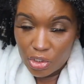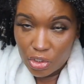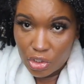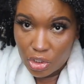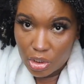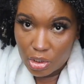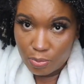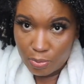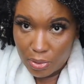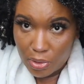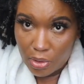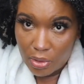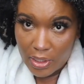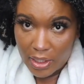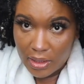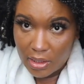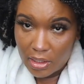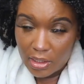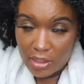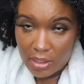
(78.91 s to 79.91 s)
Just pull
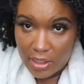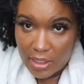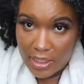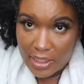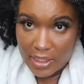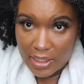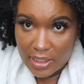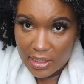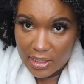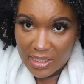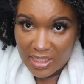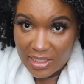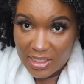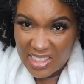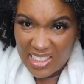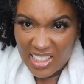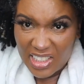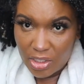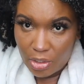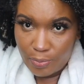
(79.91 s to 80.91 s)
at the ends a
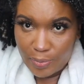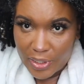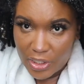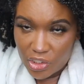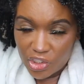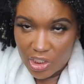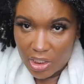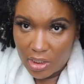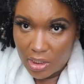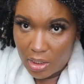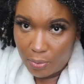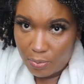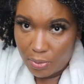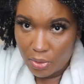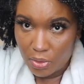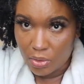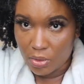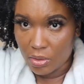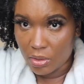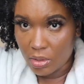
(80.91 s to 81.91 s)
little bit, gently
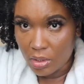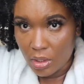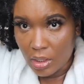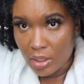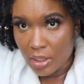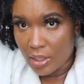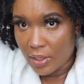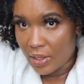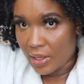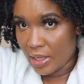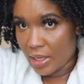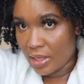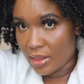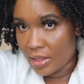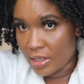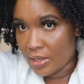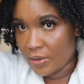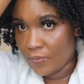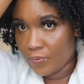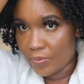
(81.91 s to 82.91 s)
pull, and
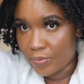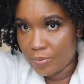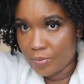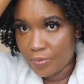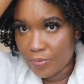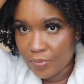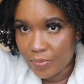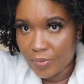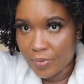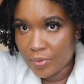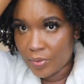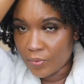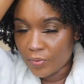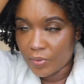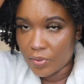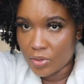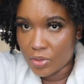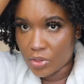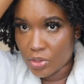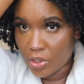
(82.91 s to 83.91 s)
then
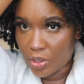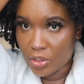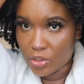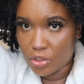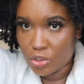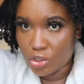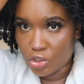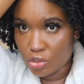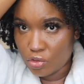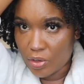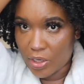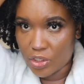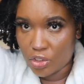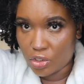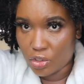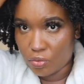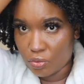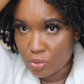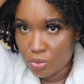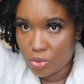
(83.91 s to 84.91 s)
start to stretch
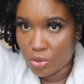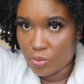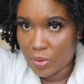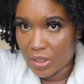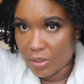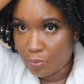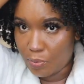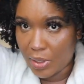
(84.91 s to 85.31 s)
the roots with the